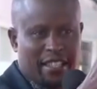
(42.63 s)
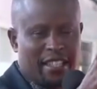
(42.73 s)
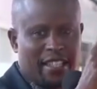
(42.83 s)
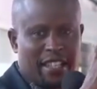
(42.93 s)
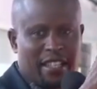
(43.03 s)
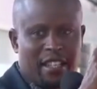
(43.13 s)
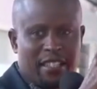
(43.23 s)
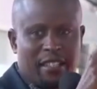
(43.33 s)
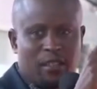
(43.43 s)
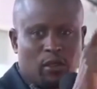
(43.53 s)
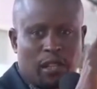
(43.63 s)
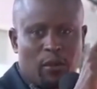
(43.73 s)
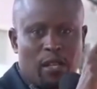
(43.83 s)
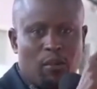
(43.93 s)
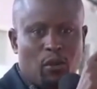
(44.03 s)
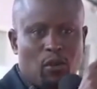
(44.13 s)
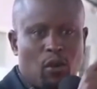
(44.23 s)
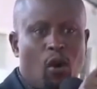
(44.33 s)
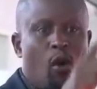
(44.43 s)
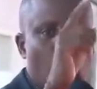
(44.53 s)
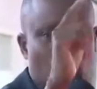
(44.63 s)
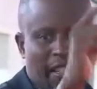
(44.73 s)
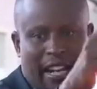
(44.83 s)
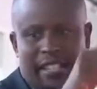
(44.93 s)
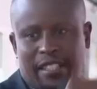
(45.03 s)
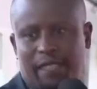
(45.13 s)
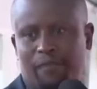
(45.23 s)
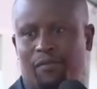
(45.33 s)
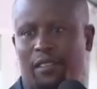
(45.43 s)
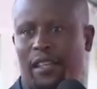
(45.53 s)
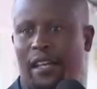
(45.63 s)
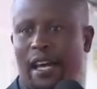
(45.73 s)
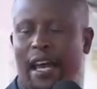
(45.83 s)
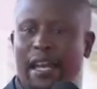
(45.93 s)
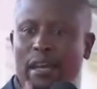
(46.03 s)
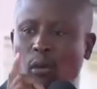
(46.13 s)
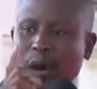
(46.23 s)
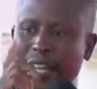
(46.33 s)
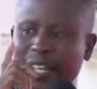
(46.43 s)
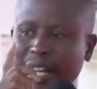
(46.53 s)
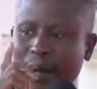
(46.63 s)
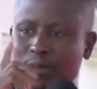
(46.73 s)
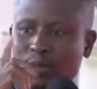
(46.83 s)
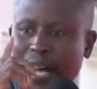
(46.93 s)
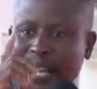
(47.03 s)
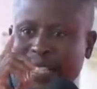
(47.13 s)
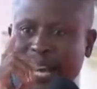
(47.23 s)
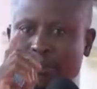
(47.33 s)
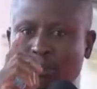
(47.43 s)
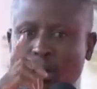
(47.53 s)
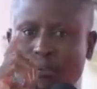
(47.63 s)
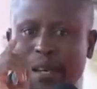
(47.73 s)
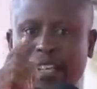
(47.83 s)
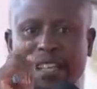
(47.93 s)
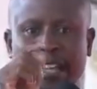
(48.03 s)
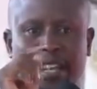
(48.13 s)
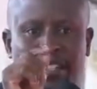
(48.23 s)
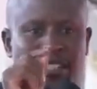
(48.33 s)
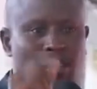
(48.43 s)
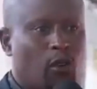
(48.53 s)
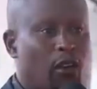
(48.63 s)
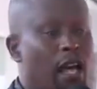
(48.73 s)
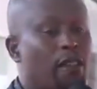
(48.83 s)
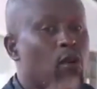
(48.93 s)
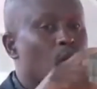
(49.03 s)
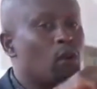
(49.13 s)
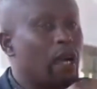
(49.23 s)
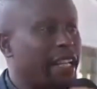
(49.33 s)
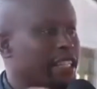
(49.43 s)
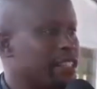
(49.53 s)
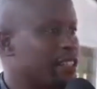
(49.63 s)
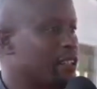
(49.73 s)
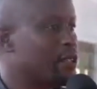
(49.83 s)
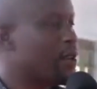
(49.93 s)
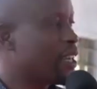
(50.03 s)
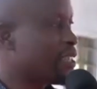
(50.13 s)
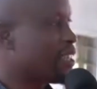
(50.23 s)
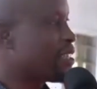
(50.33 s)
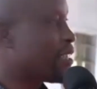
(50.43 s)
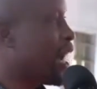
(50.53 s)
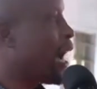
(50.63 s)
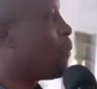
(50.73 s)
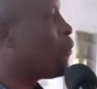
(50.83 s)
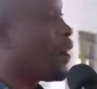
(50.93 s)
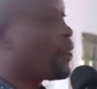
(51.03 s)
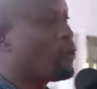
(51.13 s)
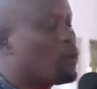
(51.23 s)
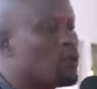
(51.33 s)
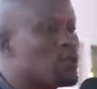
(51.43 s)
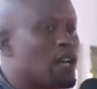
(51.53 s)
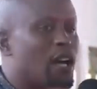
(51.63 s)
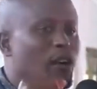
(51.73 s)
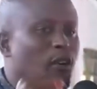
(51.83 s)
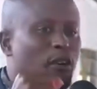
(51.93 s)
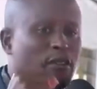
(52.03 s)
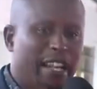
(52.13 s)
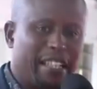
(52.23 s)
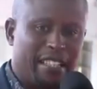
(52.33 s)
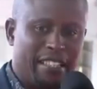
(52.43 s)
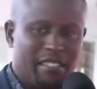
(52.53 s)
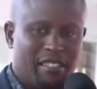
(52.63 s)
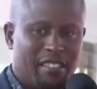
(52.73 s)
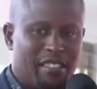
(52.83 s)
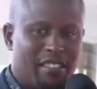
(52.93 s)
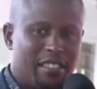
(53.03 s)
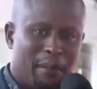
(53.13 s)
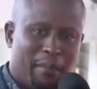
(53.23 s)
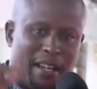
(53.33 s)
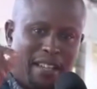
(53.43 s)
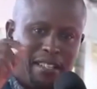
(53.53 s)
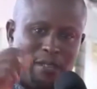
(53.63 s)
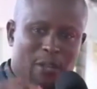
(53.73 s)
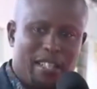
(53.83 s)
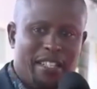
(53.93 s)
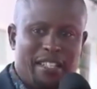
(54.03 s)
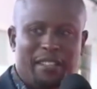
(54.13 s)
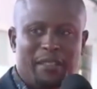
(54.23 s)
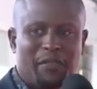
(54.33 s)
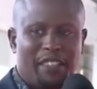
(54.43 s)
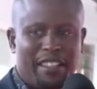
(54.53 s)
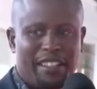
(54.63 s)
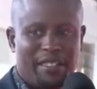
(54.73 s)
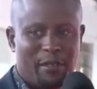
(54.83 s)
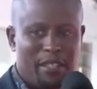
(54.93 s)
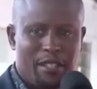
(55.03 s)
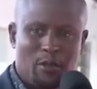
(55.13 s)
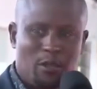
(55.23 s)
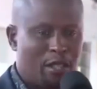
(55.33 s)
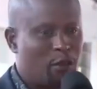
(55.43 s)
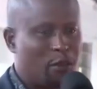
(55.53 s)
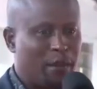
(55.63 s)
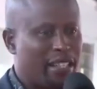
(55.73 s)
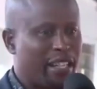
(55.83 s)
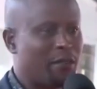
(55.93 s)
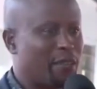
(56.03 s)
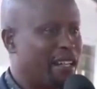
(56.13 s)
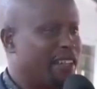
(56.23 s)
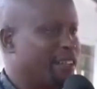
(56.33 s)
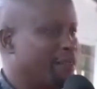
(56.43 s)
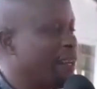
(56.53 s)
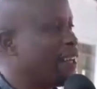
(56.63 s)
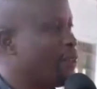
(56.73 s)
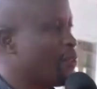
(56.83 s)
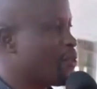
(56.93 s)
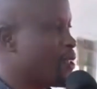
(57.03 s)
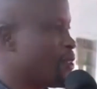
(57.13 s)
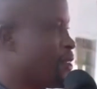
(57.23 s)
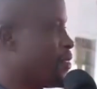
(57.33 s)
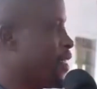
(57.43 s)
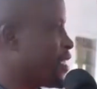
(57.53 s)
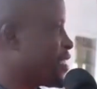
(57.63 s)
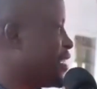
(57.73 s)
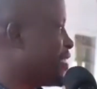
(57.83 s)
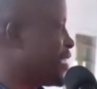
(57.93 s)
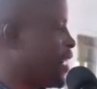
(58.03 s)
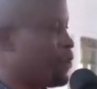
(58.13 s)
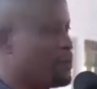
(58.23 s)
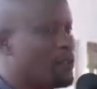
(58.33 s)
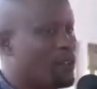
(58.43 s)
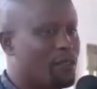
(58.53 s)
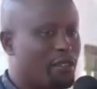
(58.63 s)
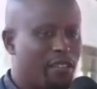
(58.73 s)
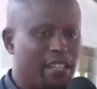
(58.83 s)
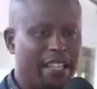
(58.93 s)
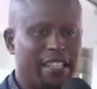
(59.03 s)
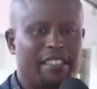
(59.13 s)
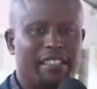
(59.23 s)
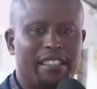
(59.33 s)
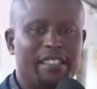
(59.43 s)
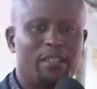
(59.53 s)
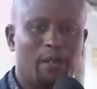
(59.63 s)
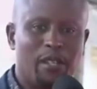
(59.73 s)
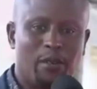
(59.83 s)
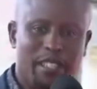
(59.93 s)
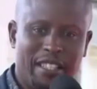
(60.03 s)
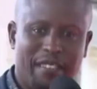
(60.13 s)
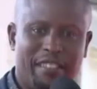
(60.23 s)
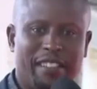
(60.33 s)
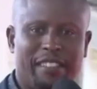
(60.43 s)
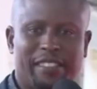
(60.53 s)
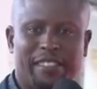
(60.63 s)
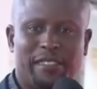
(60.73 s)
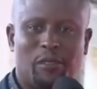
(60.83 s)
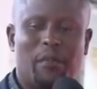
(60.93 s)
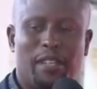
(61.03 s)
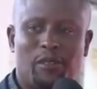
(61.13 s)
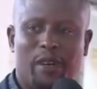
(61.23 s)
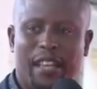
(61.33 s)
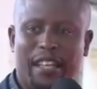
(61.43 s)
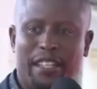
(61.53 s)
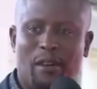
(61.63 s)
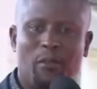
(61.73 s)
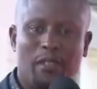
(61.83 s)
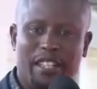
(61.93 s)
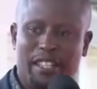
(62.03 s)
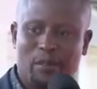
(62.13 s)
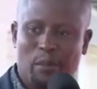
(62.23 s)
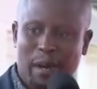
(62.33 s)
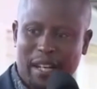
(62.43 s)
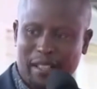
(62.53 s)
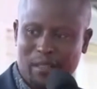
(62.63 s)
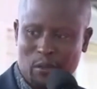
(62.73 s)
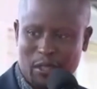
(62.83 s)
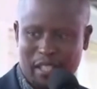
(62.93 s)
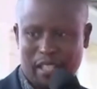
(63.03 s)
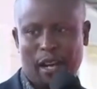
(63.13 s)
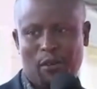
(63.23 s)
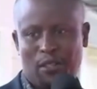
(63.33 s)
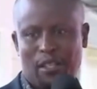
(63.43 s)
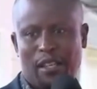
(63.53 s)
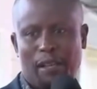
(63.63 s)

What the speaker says: His Excellency Dr. William Ruto was right. And when it comes to that time of making that decision, they will look at it. Your Excellency, I am one of those converted. December in 2022, sikukupatia kura. But I want to assure you, Your Excellency, I will be on the front line in 2027 to make sure that we take you back to State House.